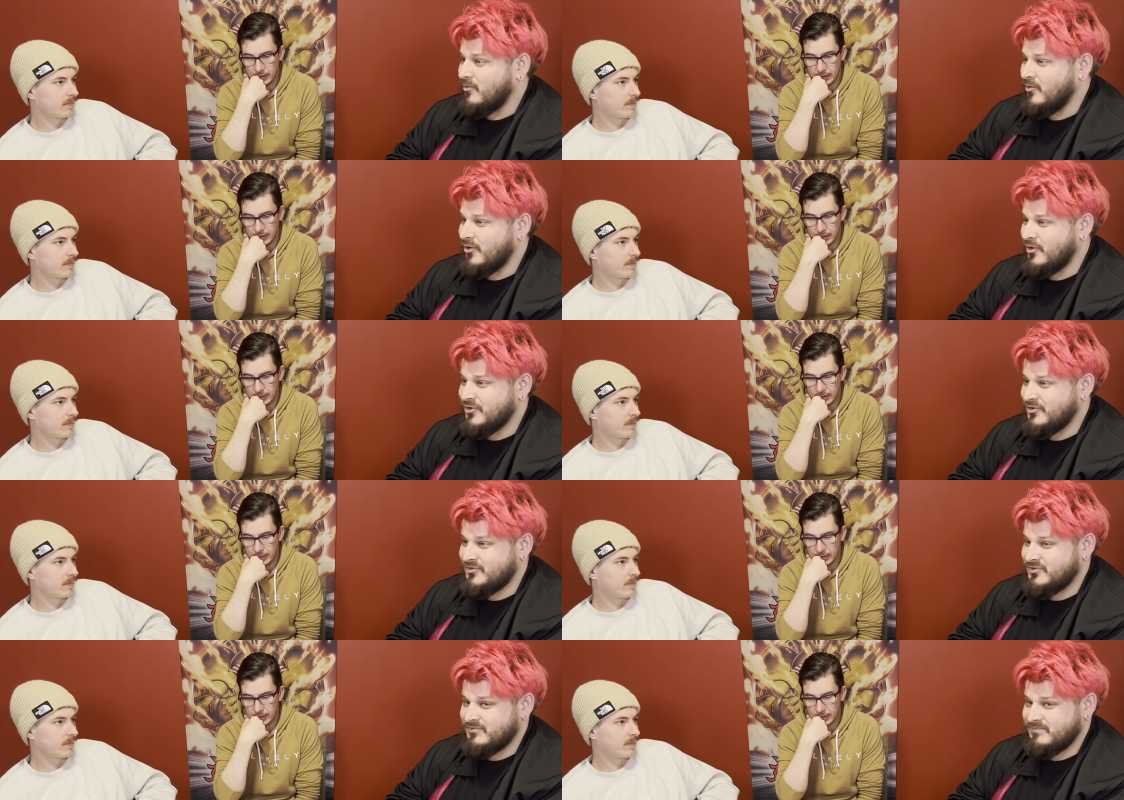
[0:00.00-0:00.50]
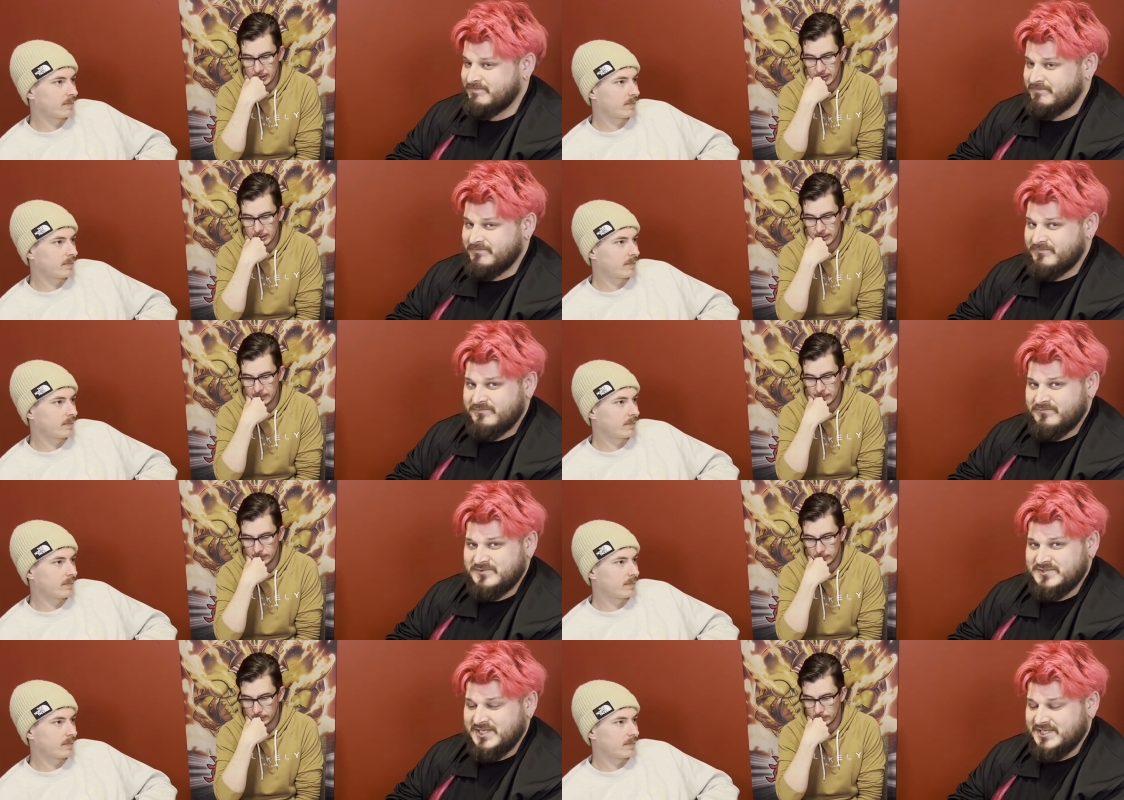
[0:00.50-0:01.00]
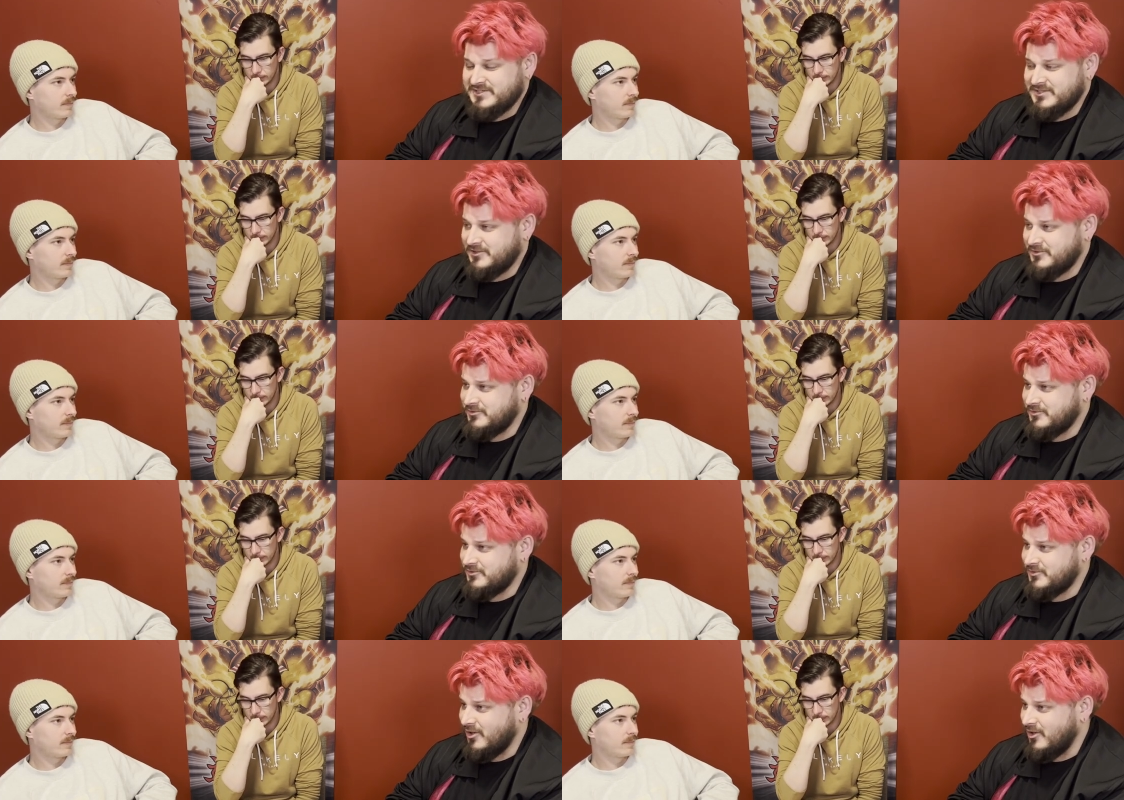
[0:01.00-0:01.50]
Speaker 1: worth six
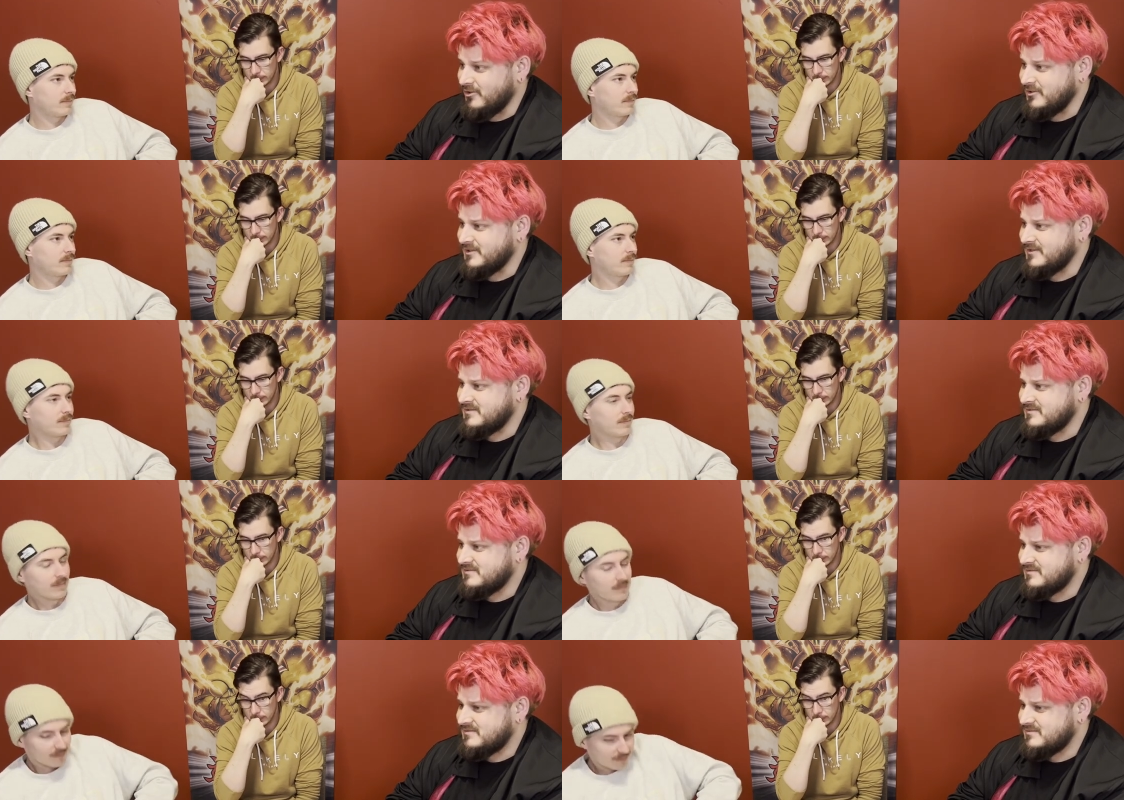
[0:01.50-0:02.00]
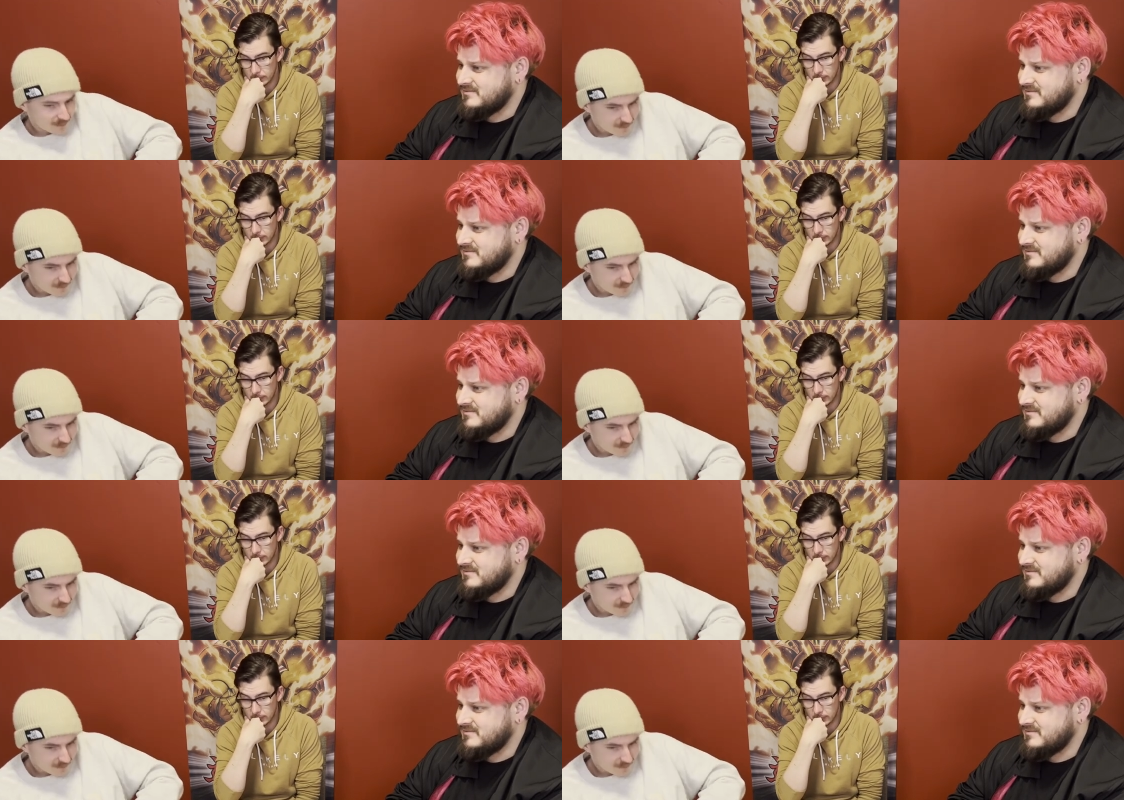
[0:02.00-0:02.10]
hundred dollars.